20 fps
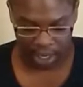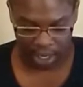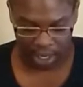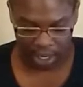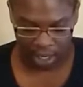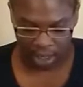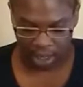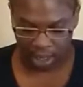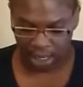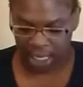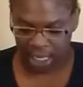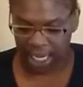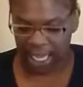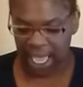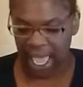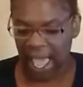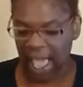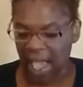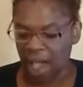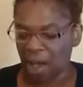See,
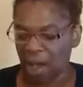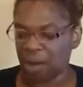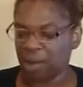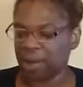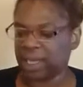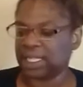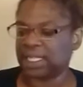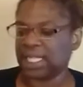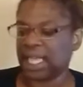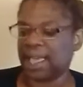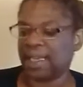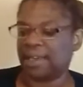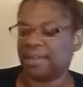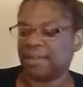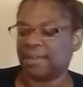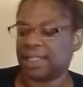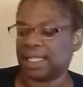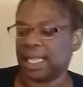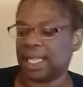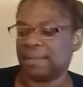I always have,
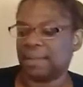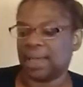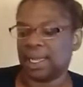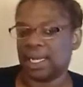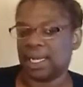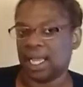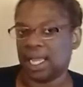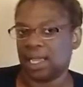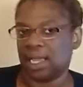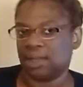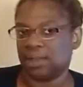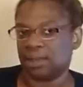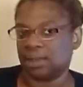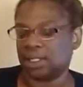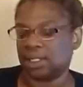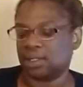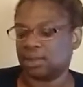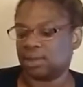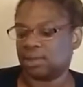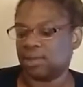like, my
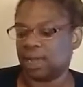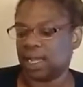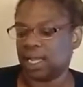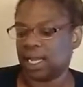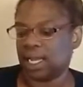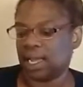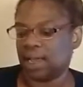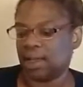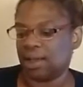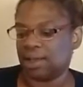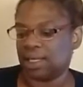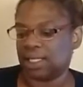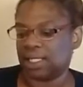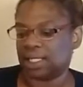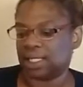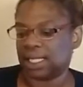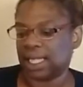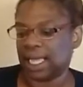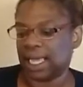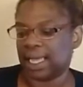nails right now are just
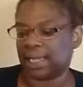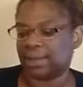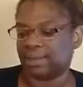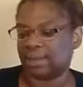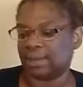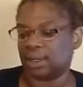like,